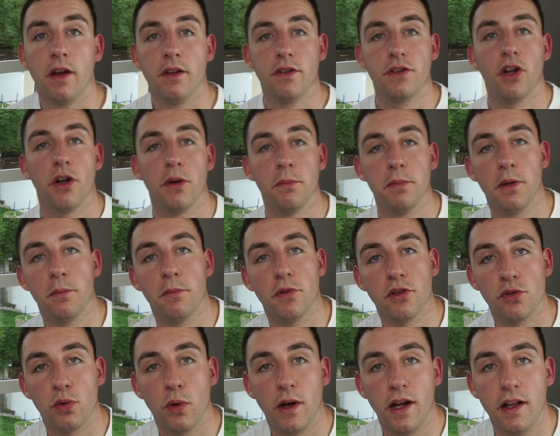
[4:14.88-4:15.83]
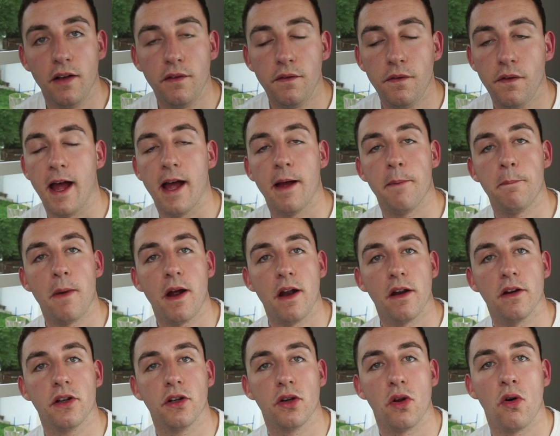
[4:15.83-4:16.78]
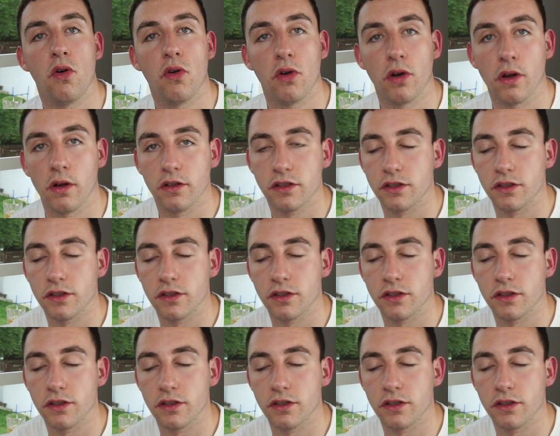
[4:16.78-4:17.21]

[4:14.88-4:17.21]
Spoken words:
Term number 12, a market order.